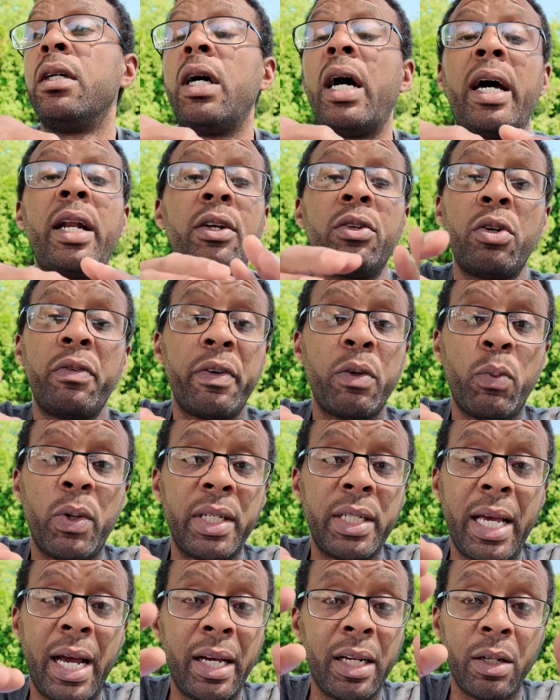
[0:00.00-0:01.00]
I don't know if it
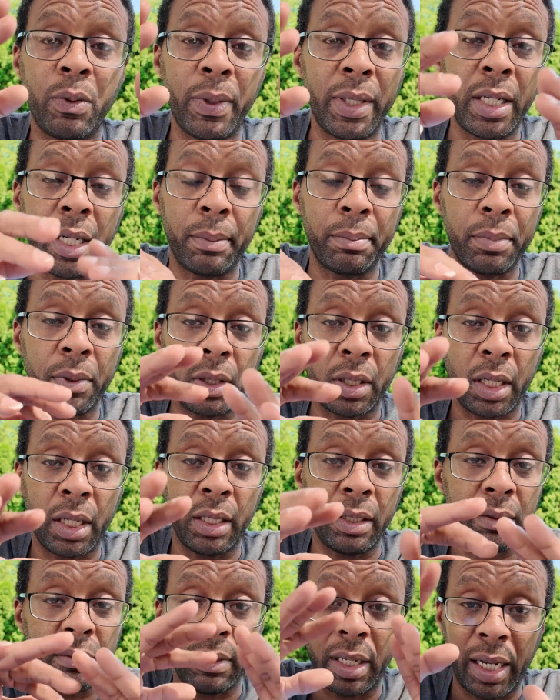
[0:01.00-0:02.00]
went down or went up,
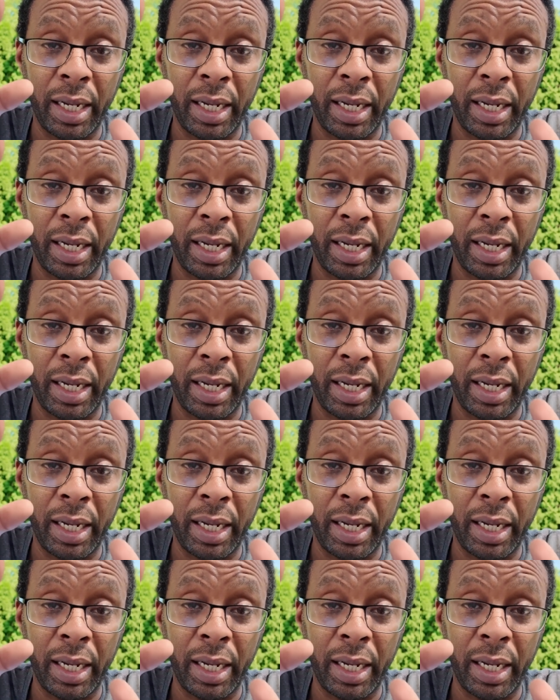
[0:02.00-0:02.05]
okay?